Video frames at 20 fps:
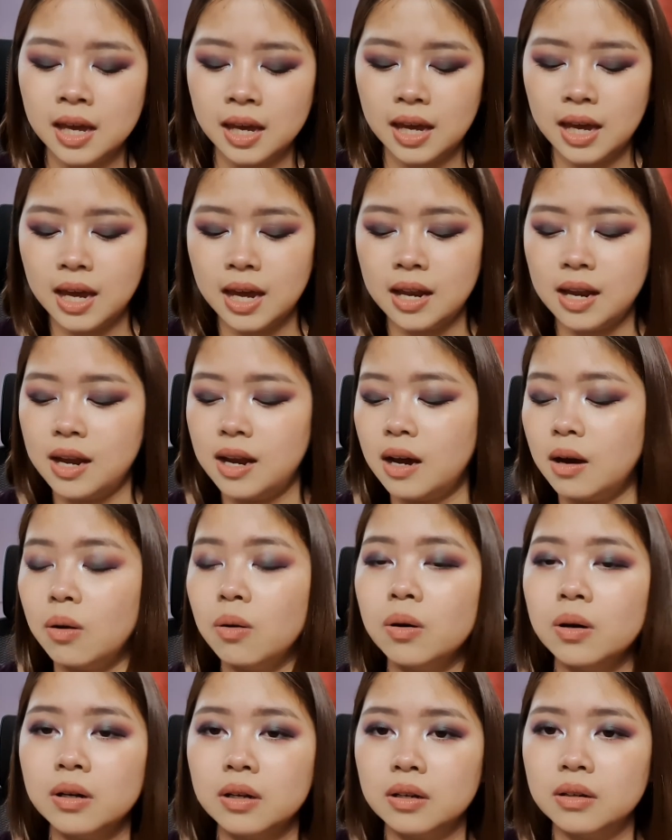And then
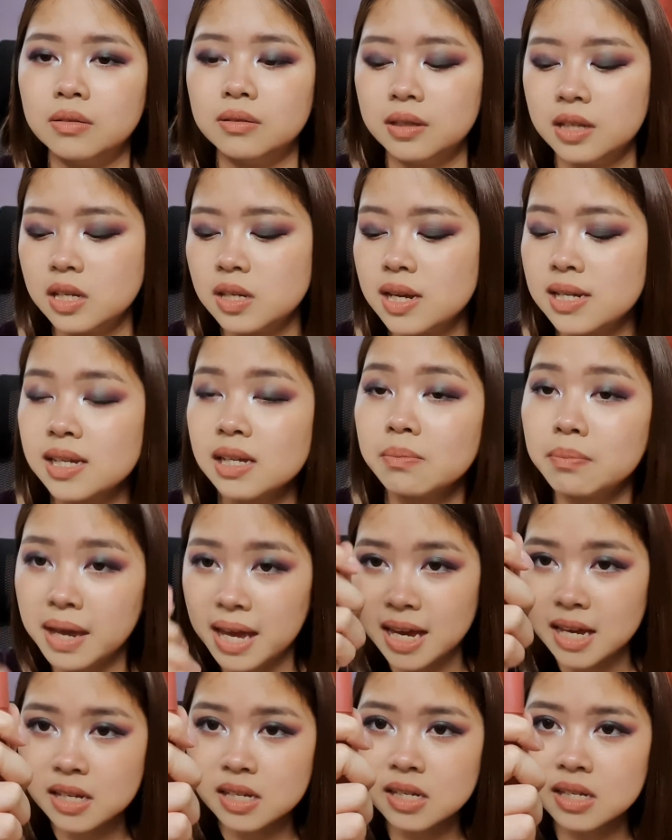I'll, this has a
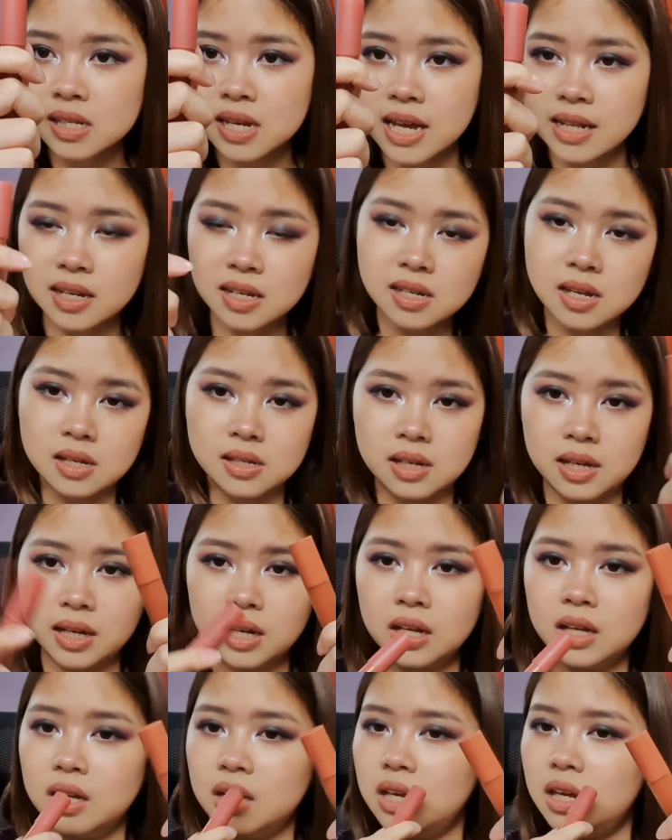base and this is like a